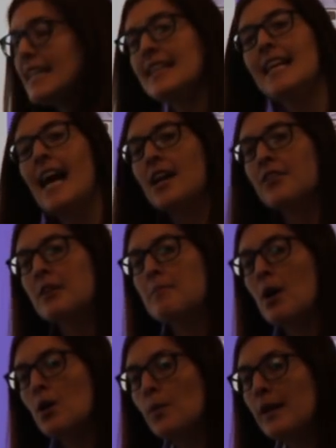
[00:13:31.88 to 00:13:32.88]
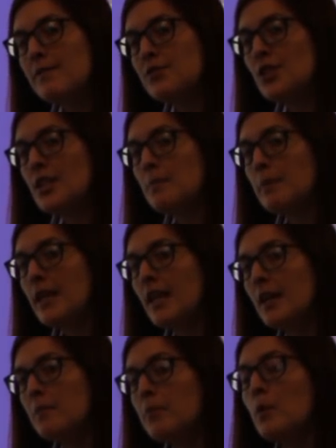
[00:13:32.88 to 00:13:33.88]
in the aggregate model, we have
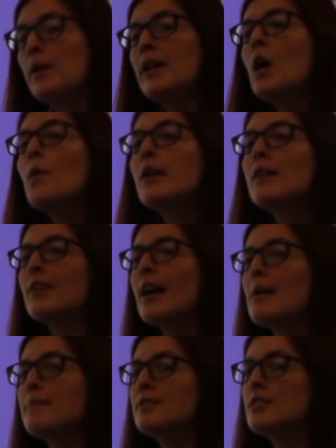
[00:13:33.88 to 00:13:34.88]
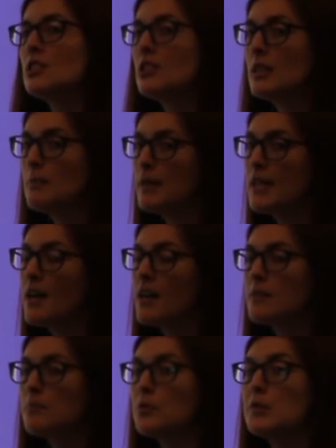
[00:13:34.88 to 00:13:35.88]
GDP, but we know whatever happens to GDP,
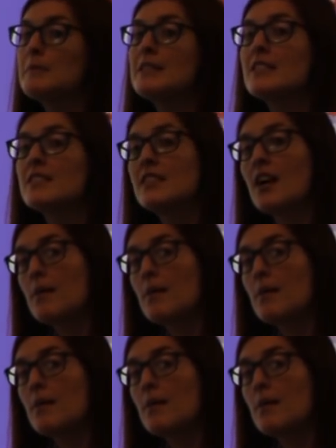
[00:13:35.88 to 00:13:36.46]
unemployment does the